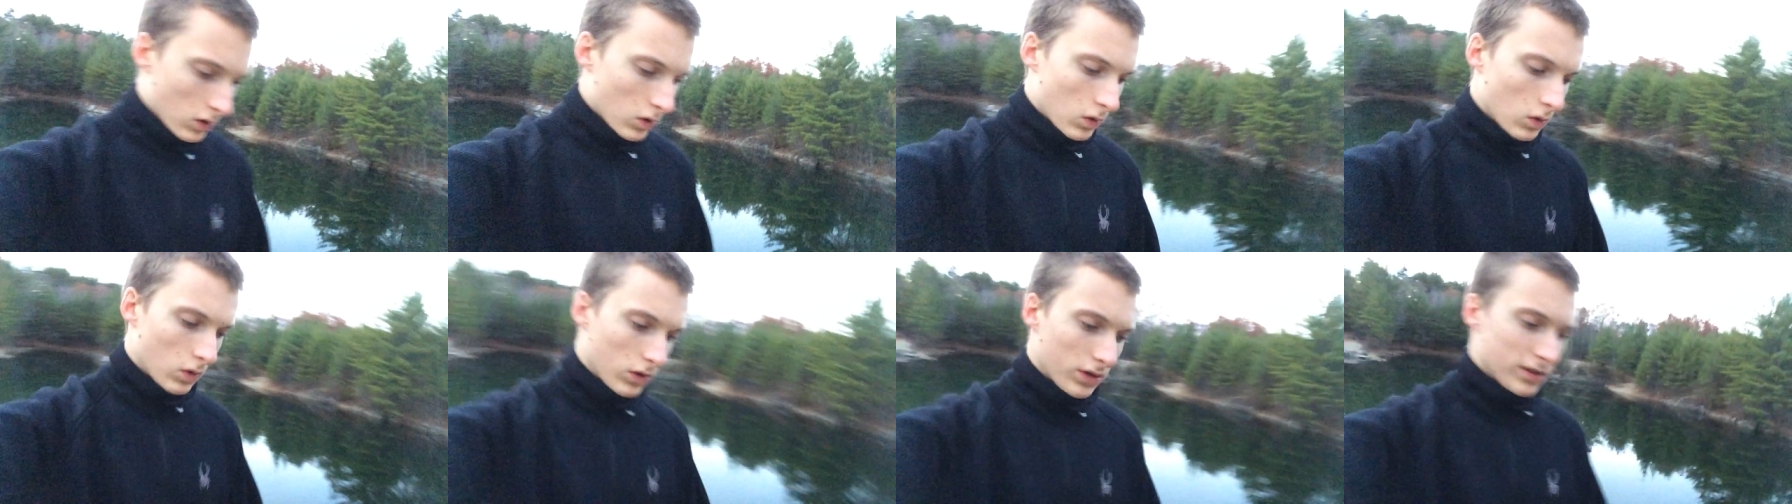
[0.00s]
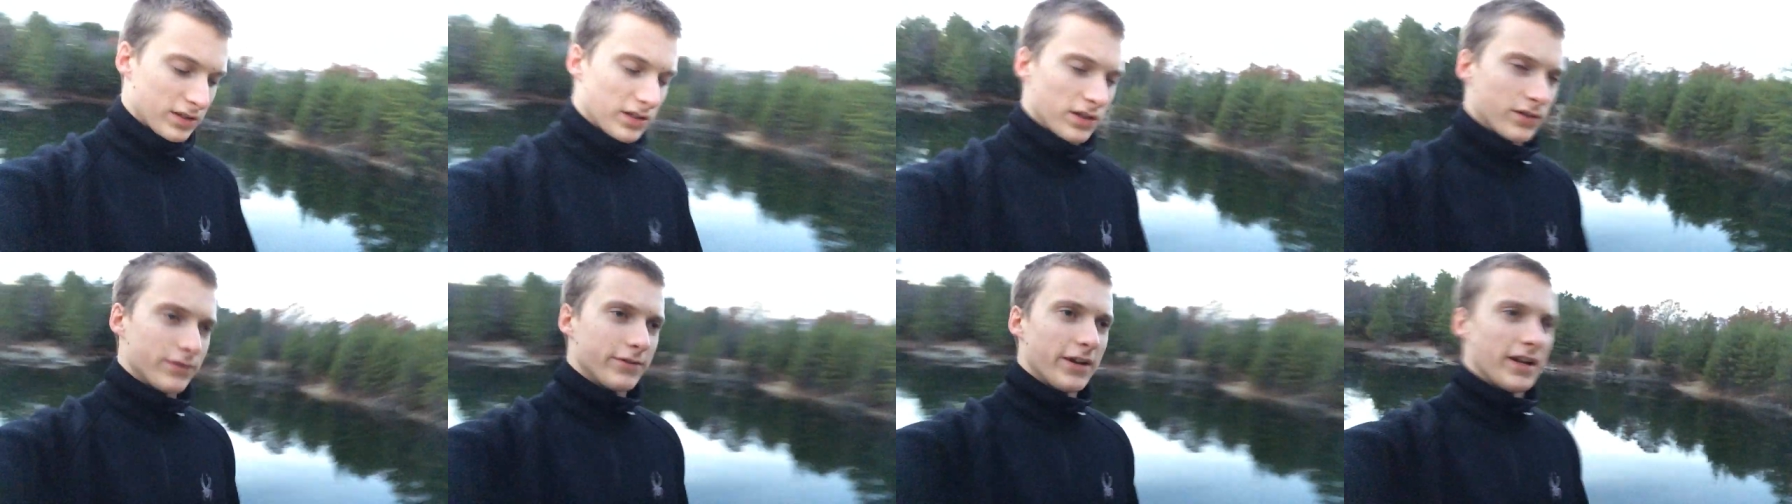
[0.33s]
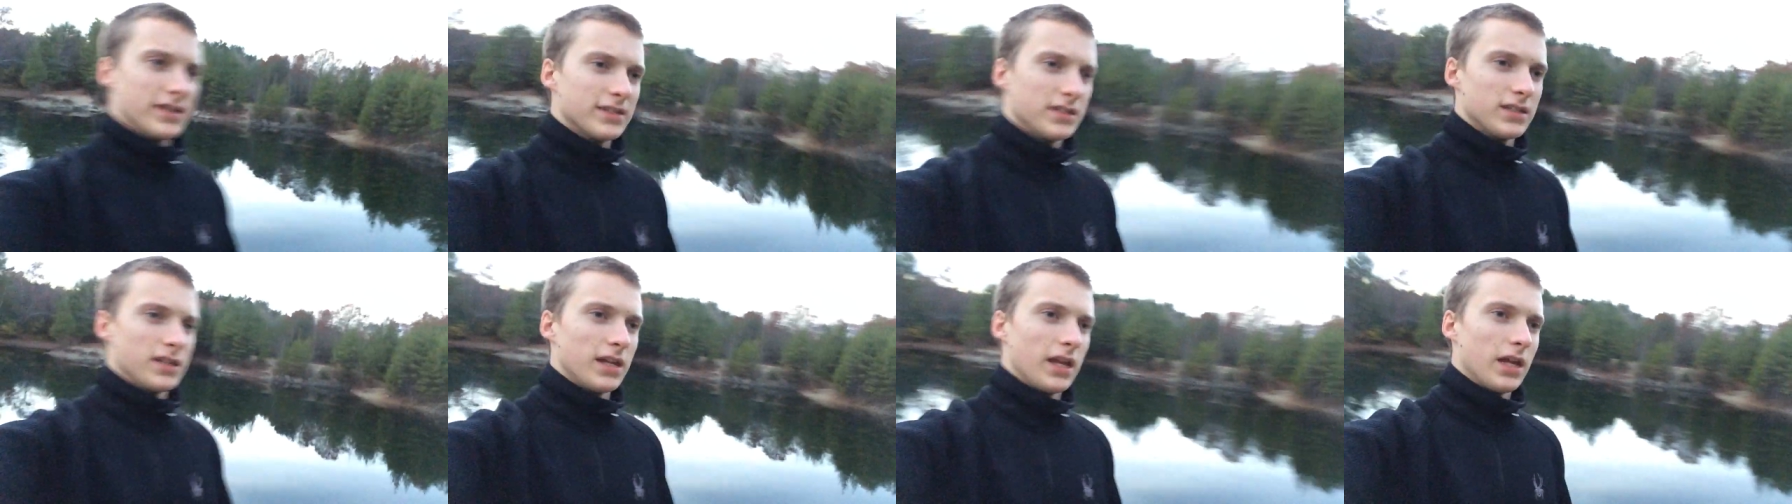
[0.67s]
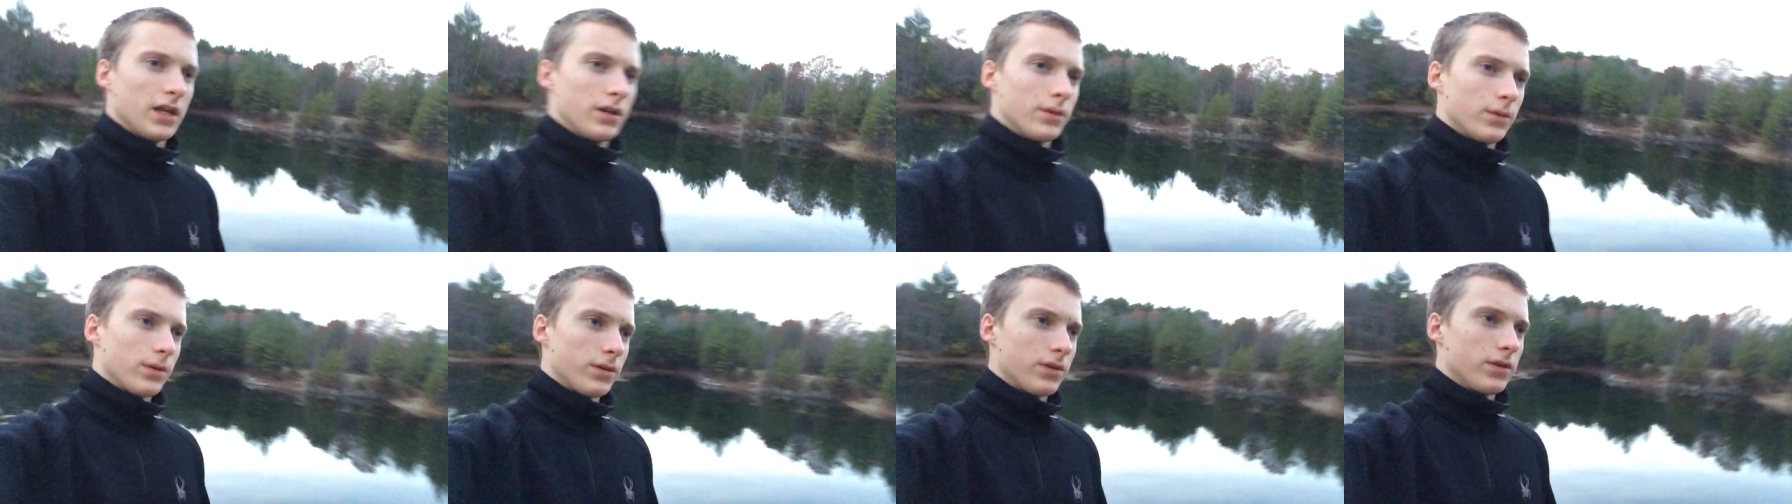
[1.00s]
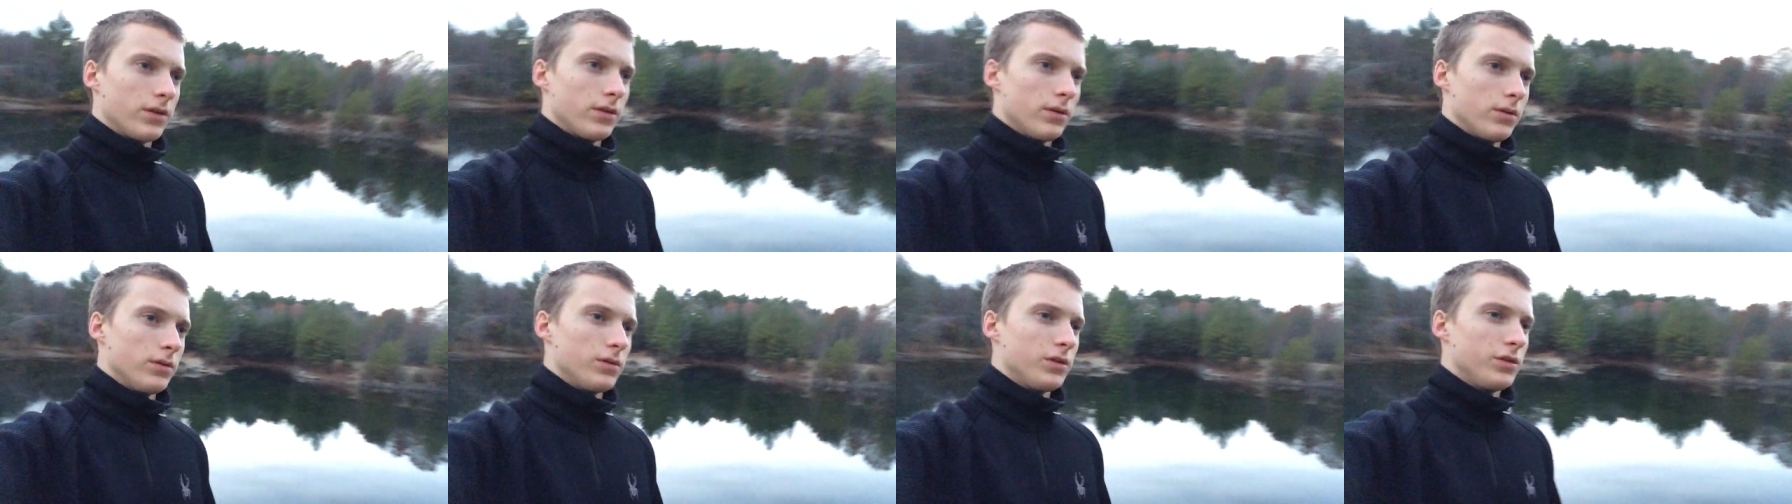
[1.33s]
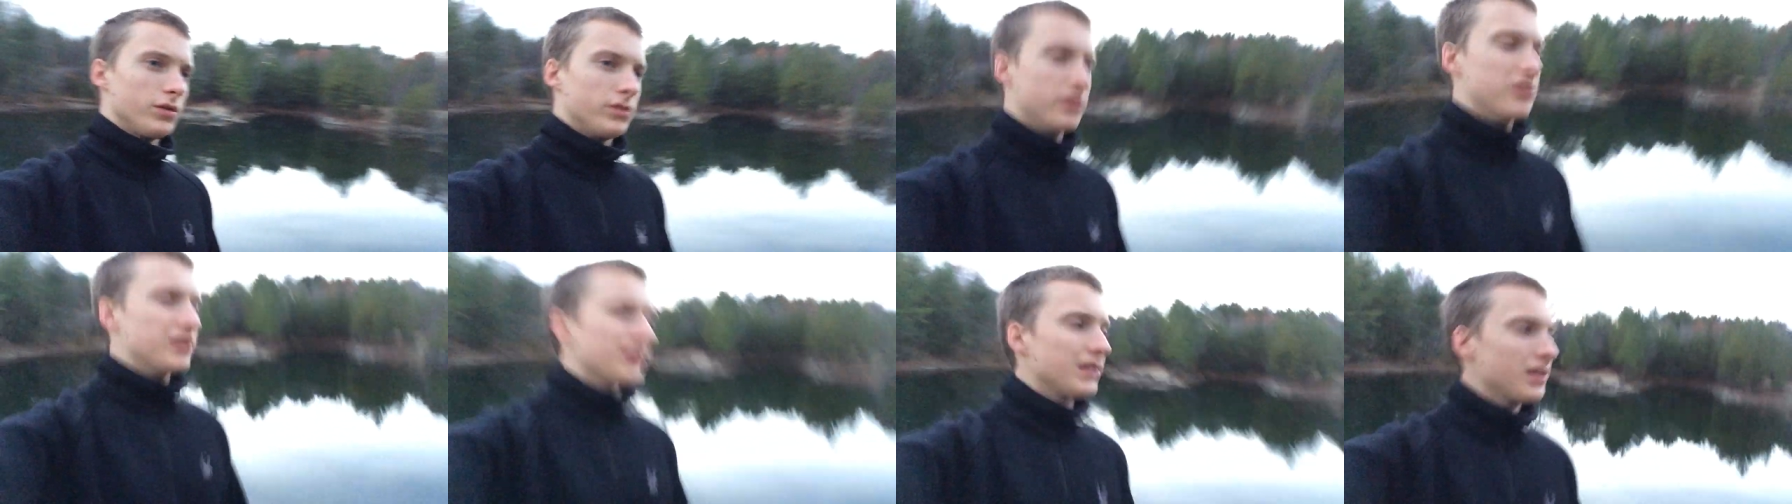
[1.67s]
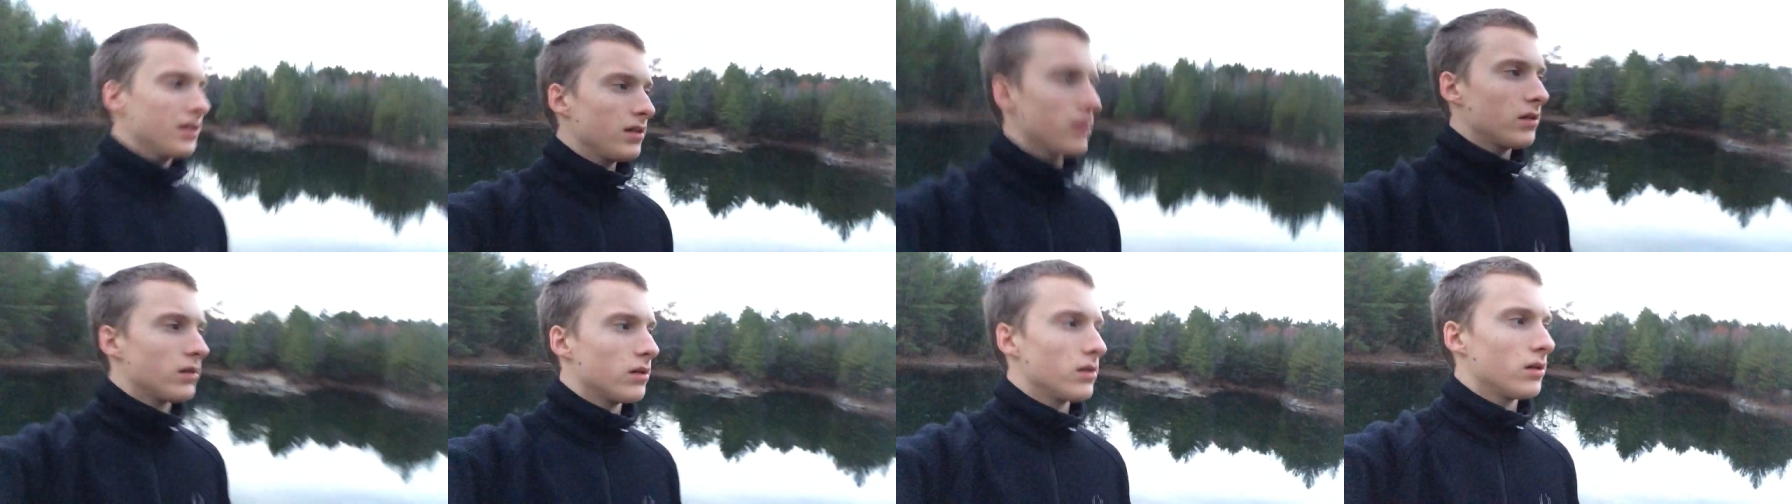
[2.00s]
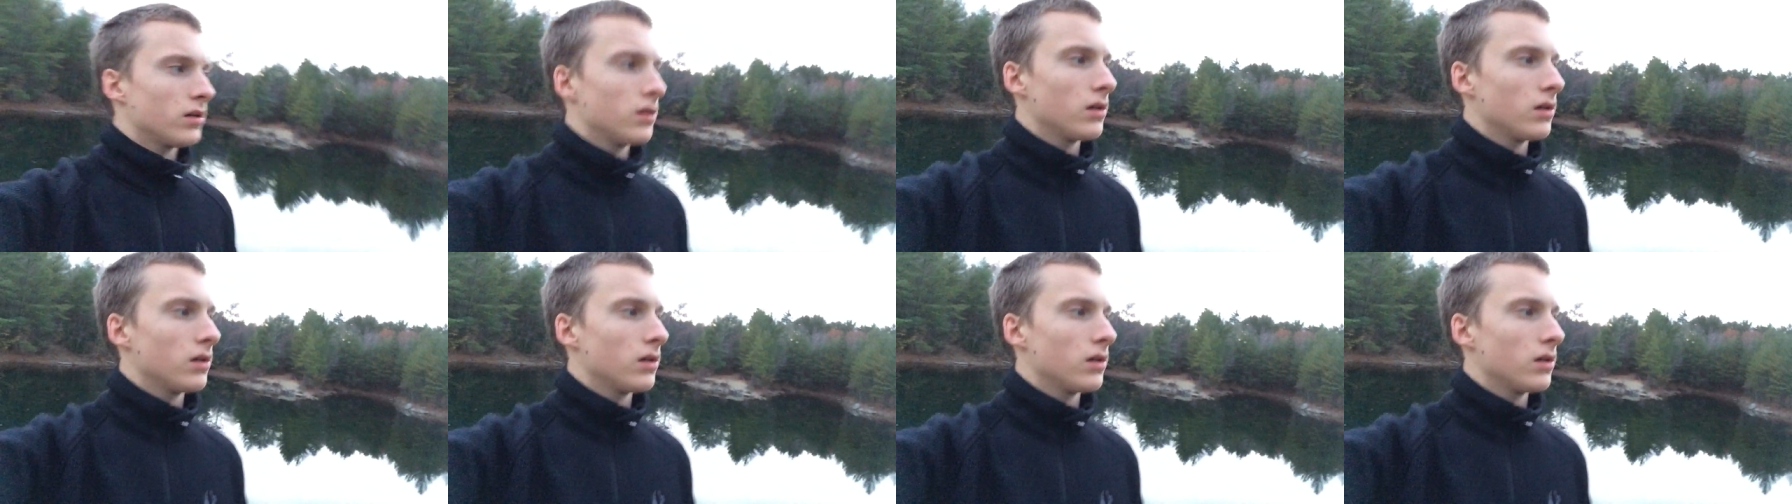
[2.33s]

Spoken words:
Or does it resonate with you? Do you see